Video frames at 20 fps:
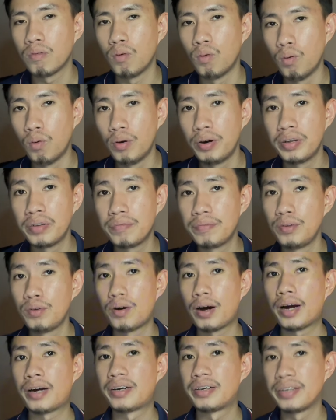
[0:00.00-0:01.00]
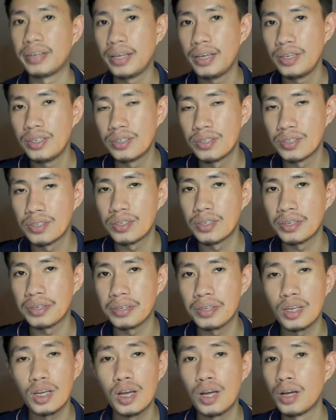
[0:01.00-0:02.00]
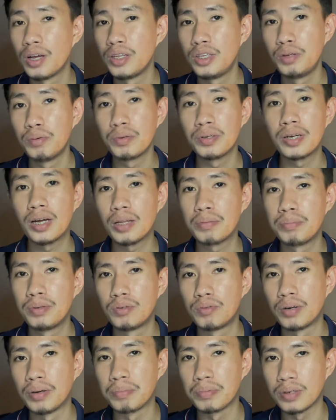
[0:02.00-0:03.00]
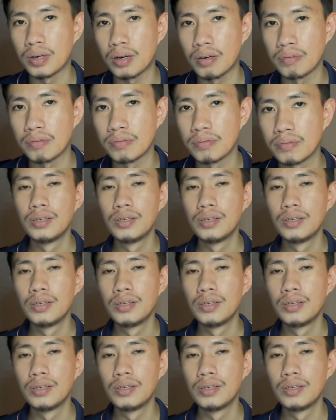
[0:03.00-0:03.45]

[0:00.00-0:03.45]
or if you hire an agency, you will not be ripped off.